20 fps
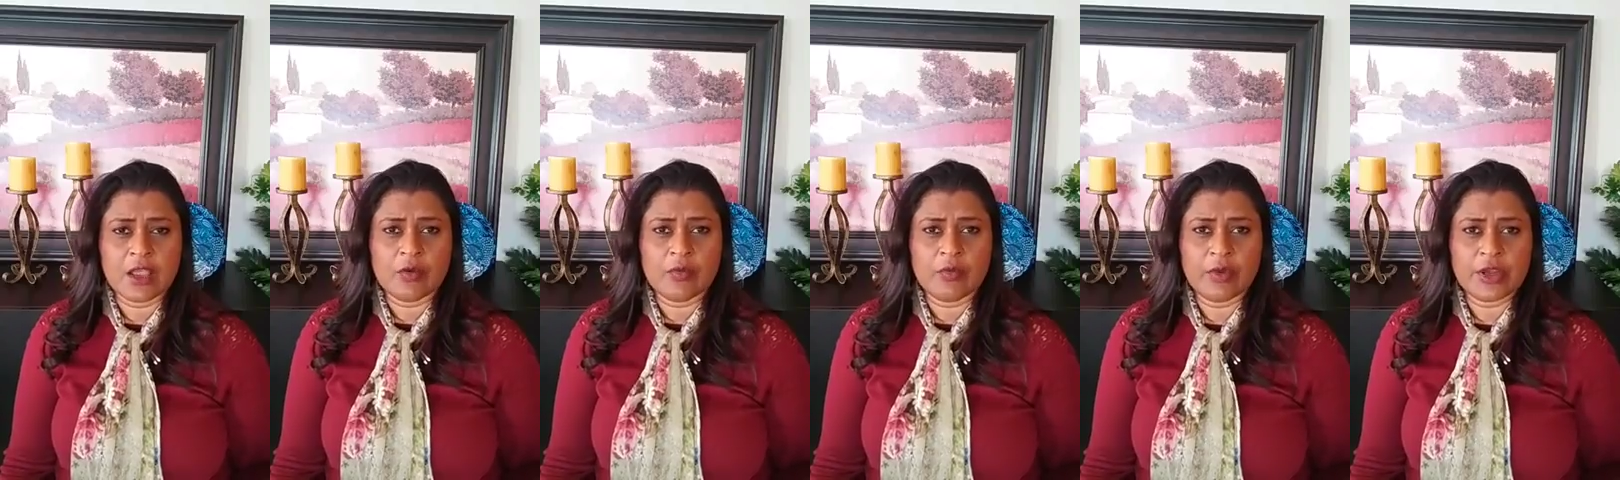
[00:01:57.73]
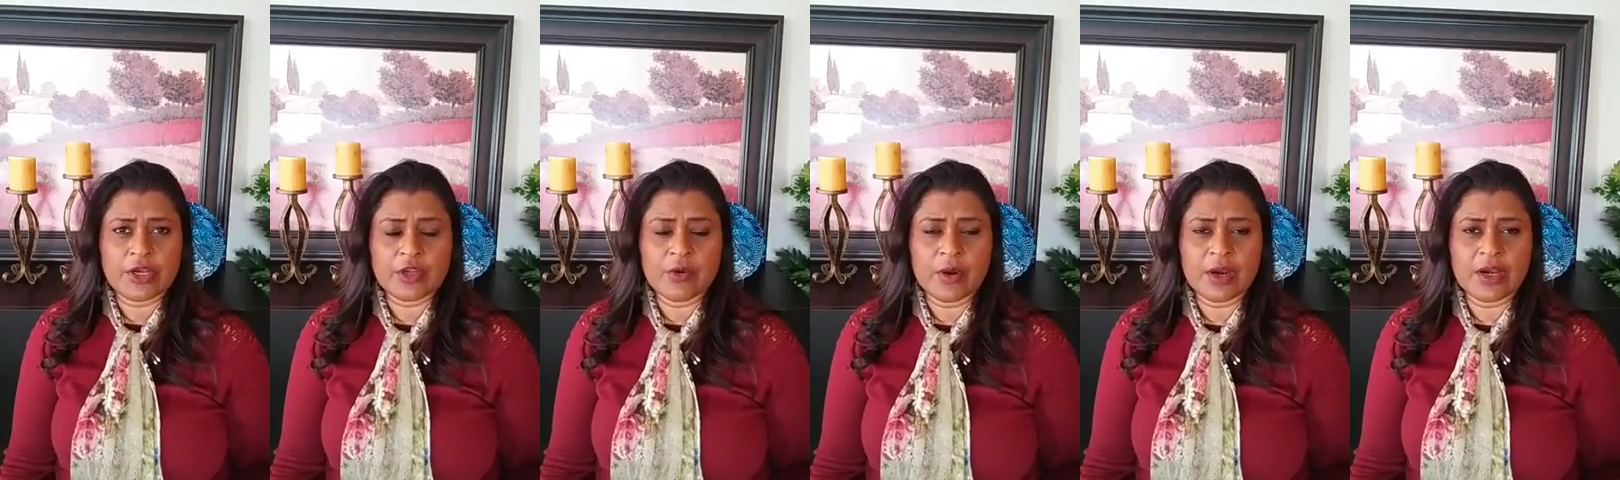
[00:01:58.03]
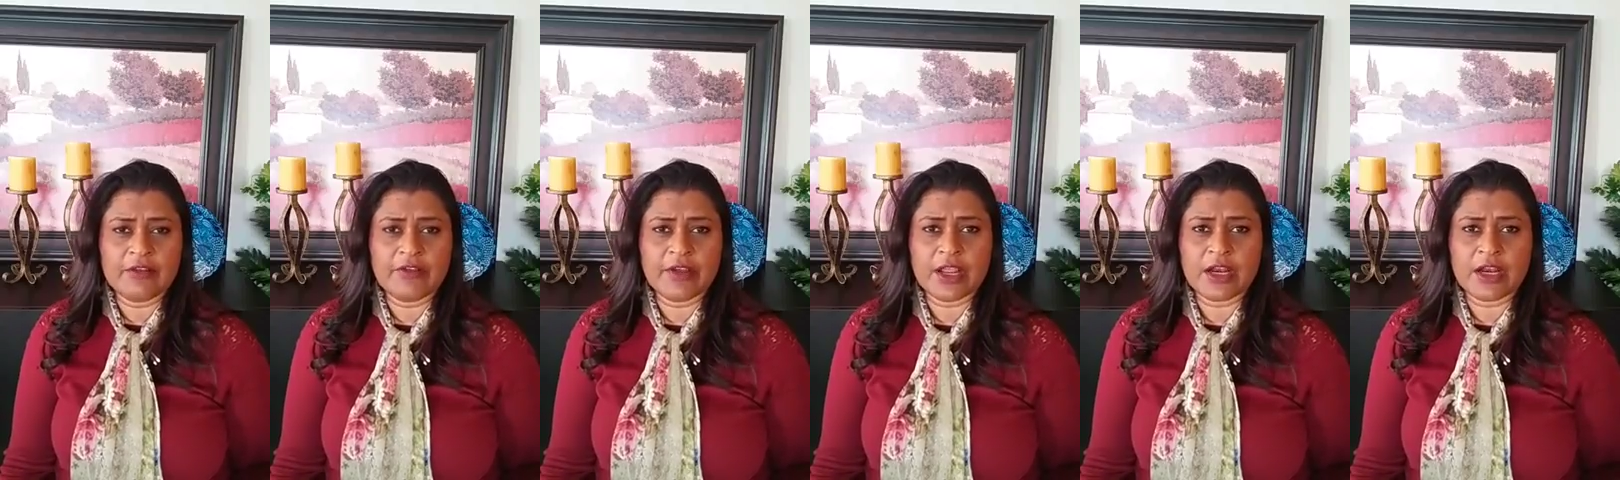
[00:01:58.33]
when you are
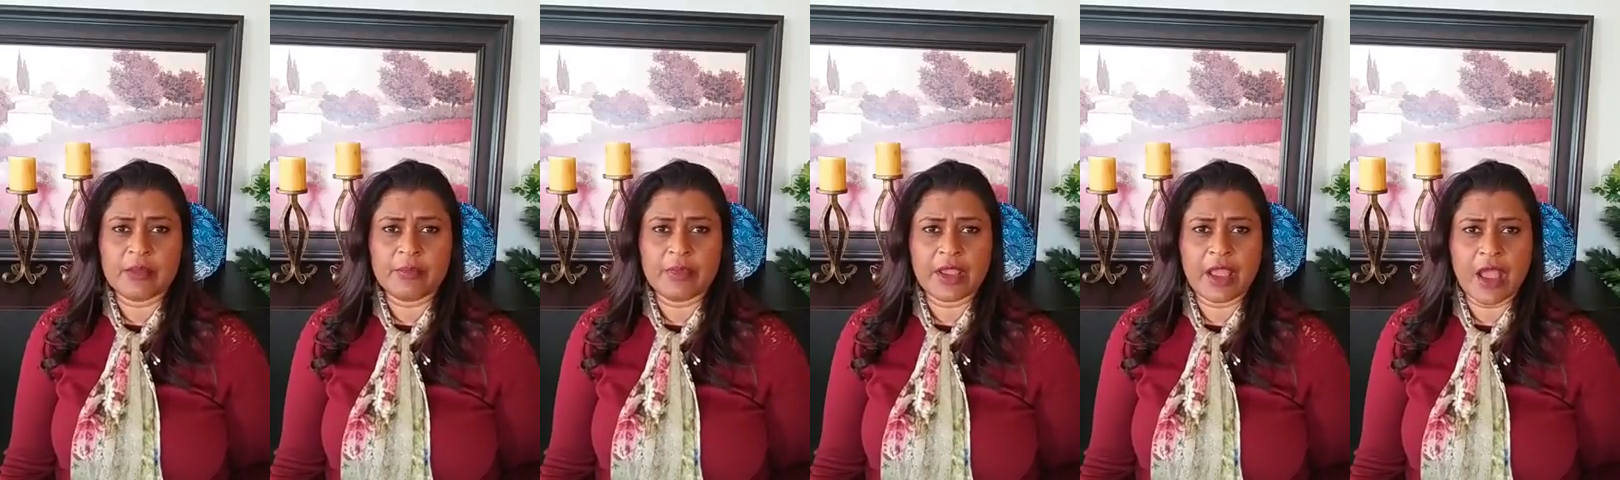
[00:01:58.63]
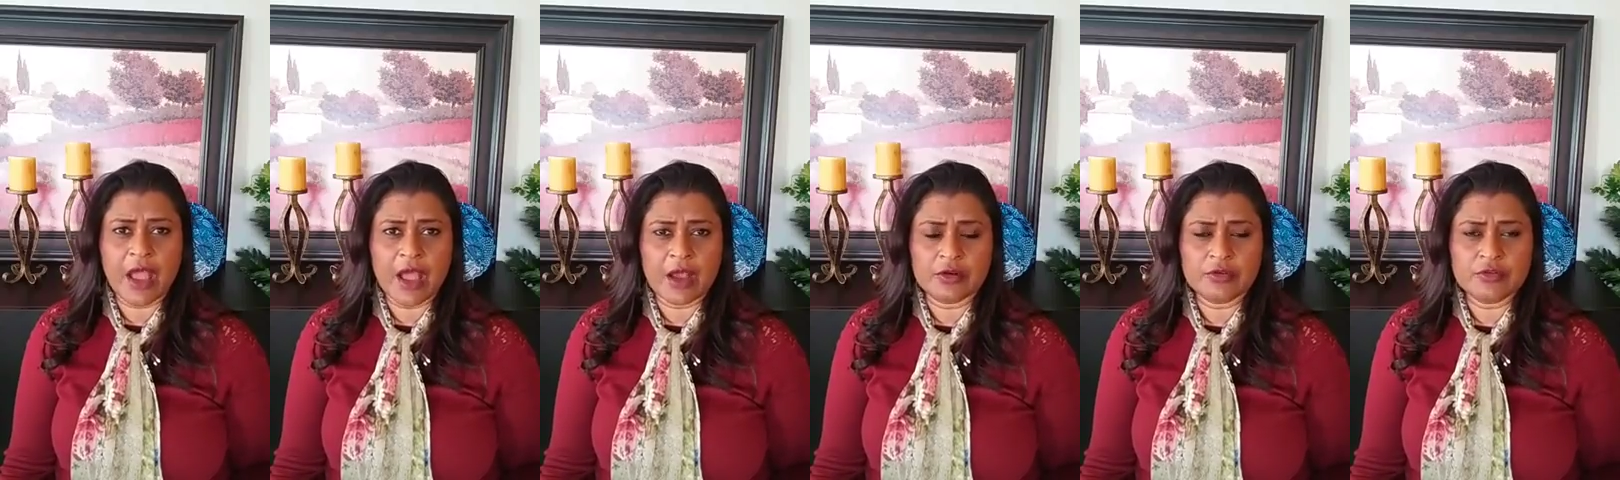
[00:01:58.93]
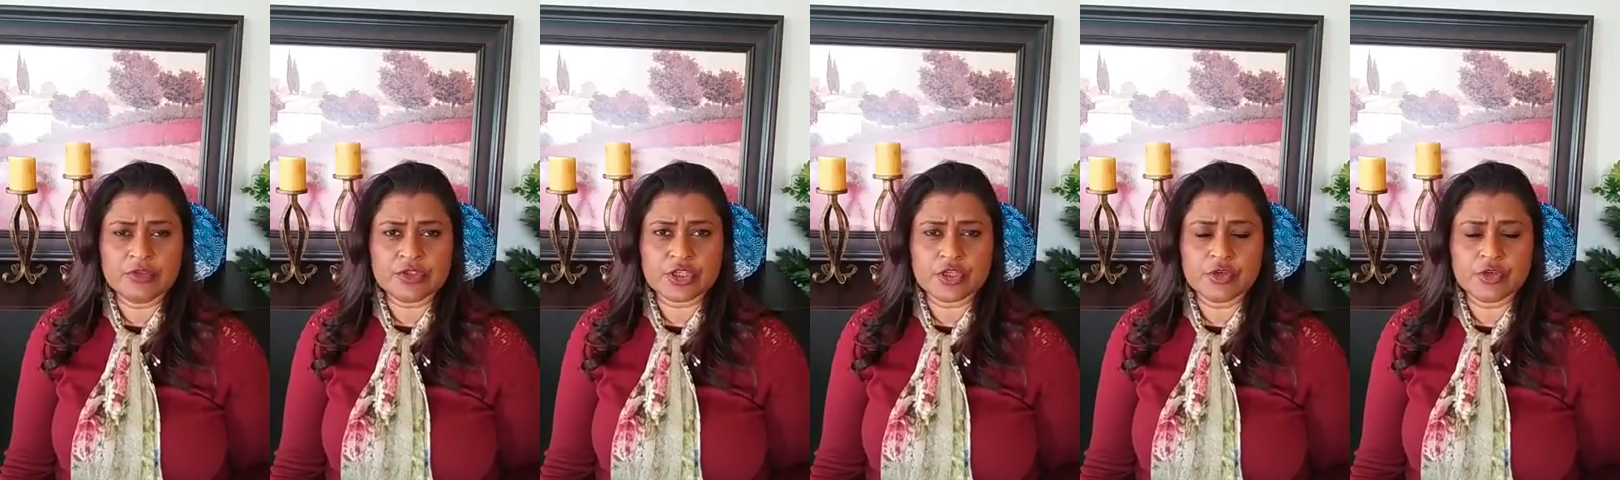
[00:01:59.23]
living in a big house,